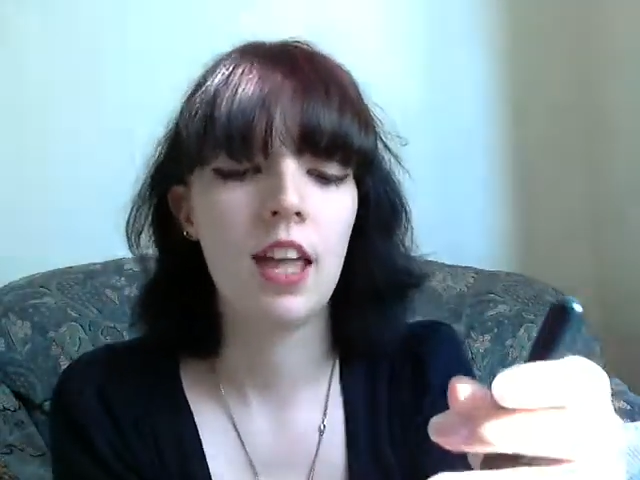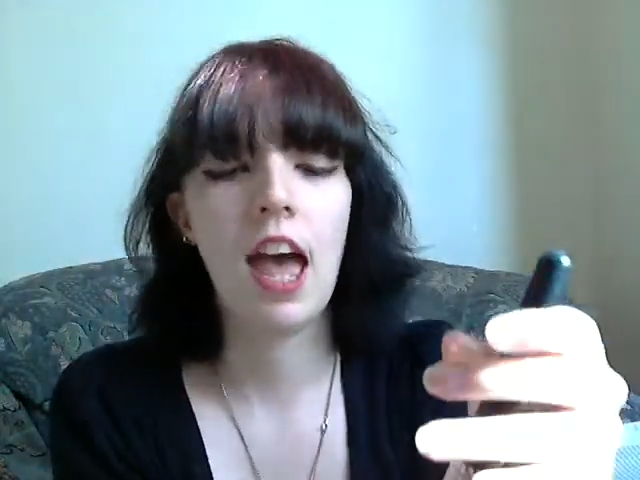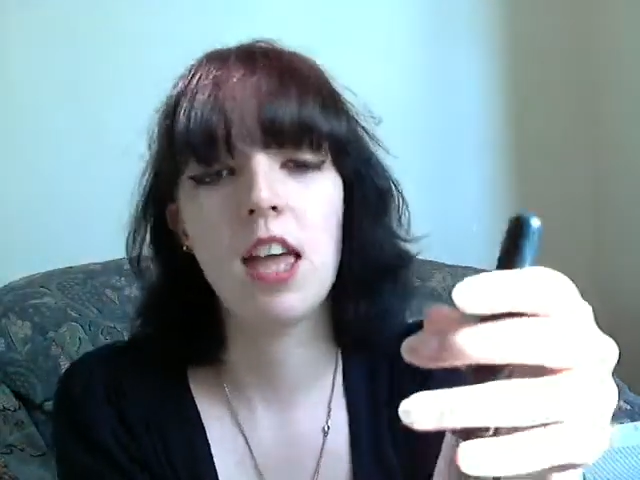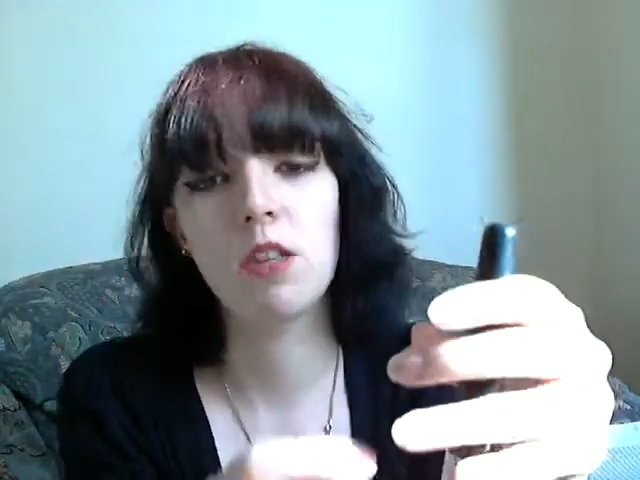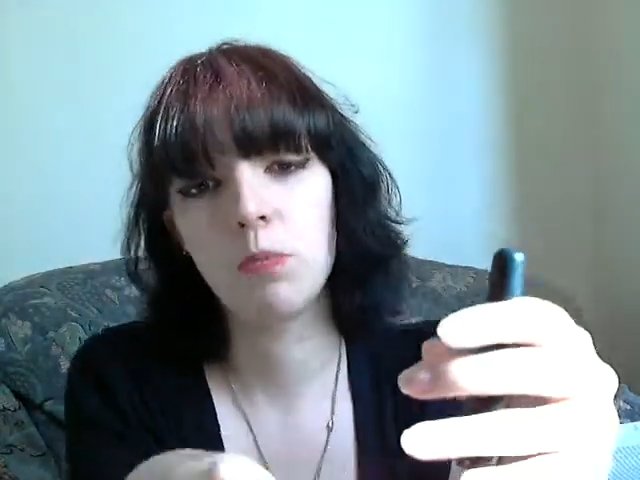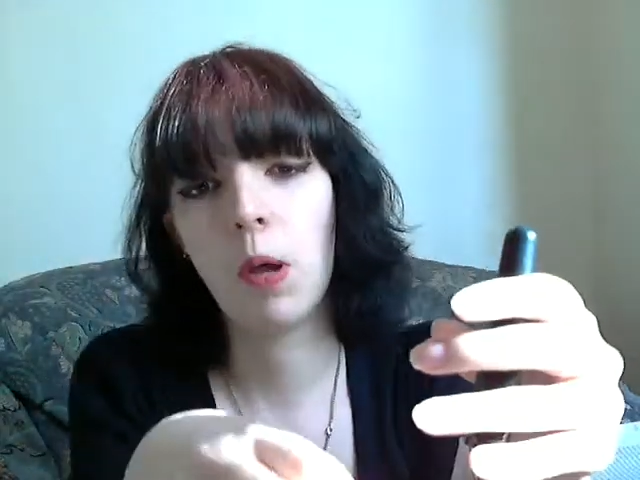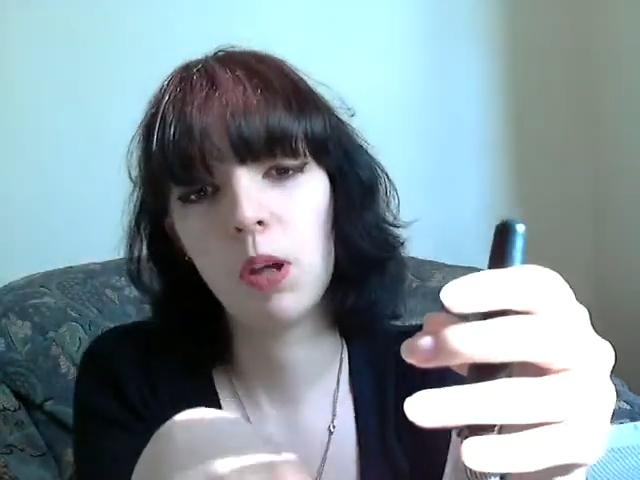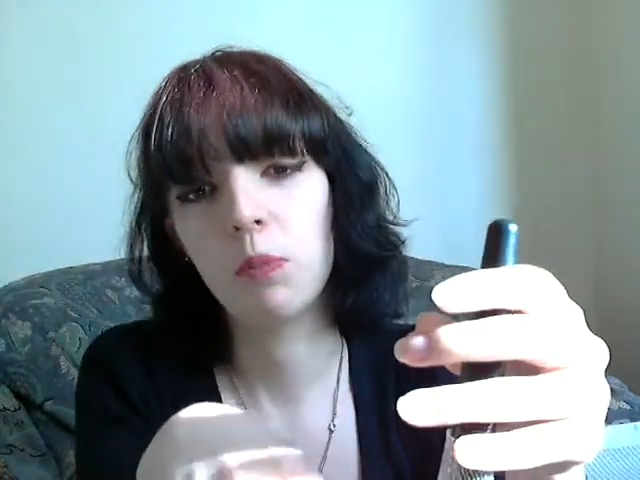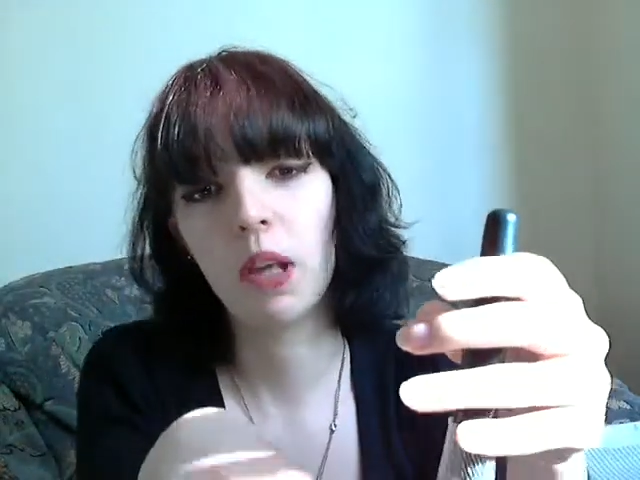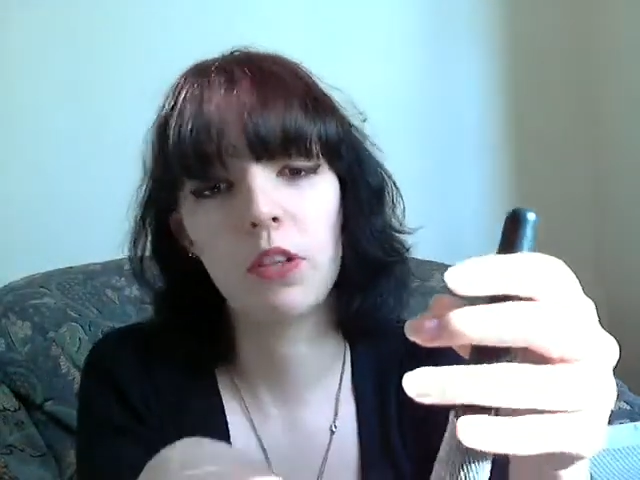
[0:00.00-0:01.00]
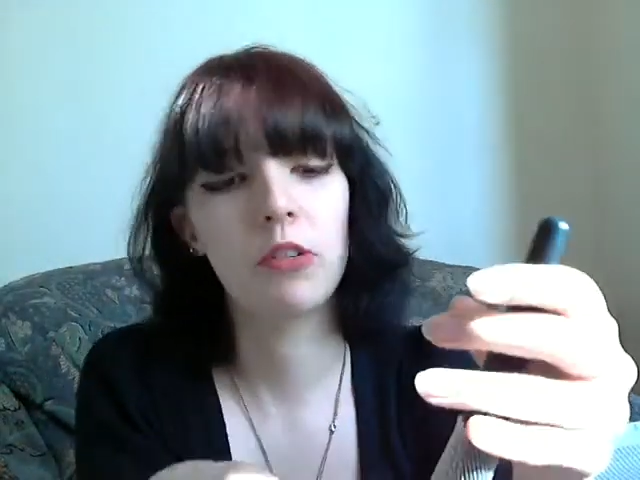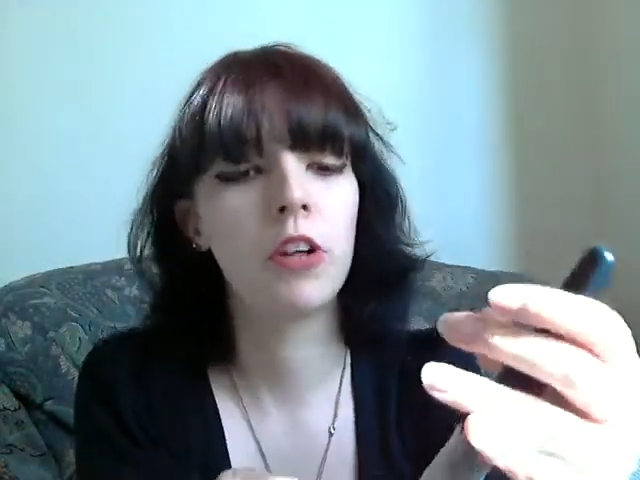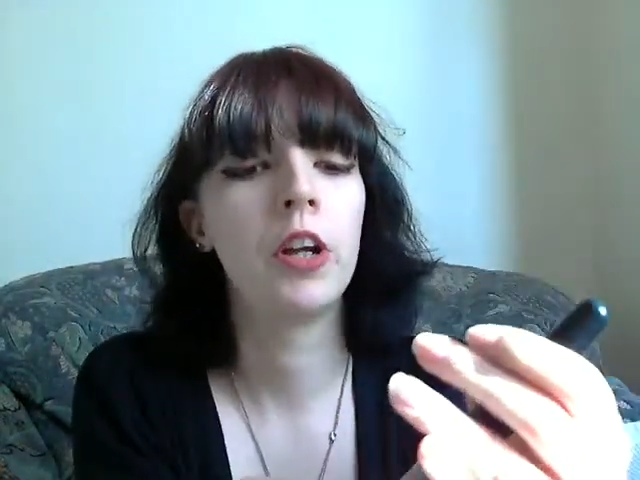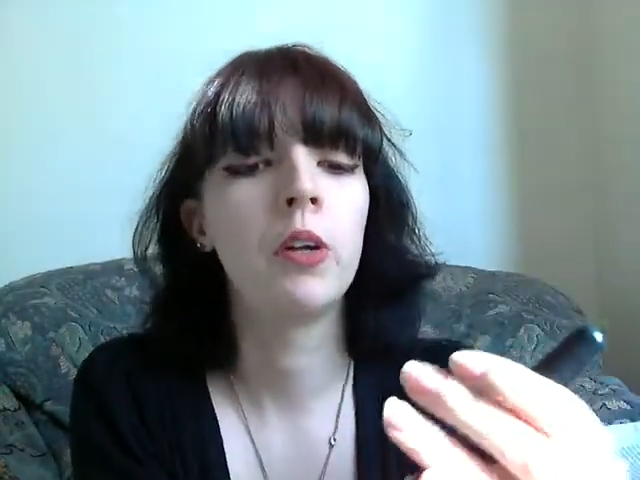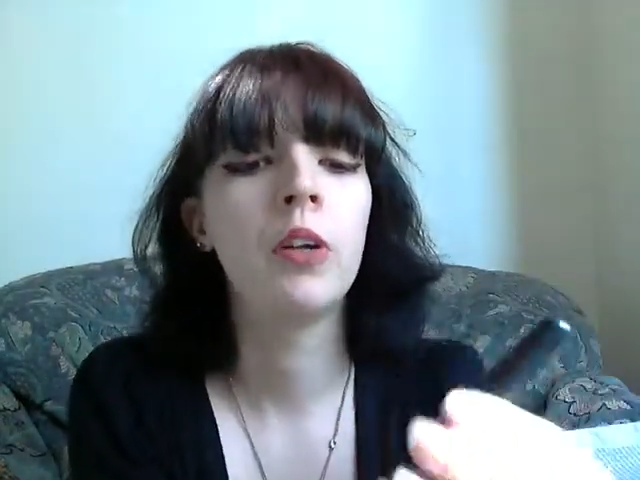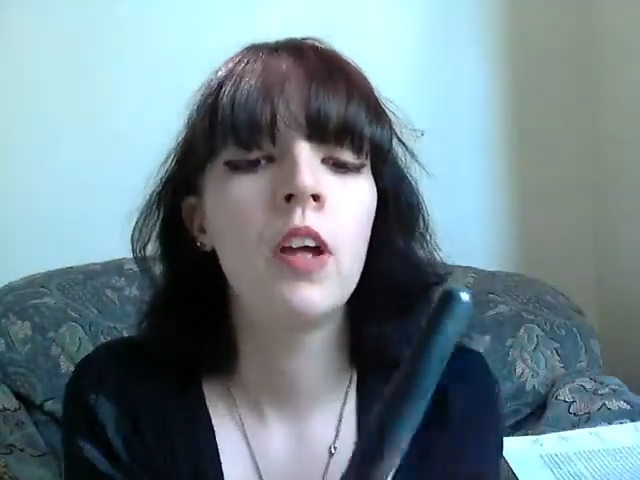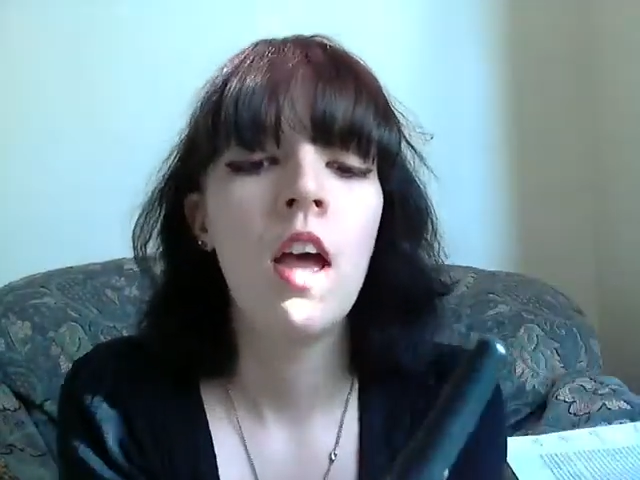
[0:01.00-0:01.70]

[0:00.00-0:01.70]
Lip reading: the hairs would poke back through.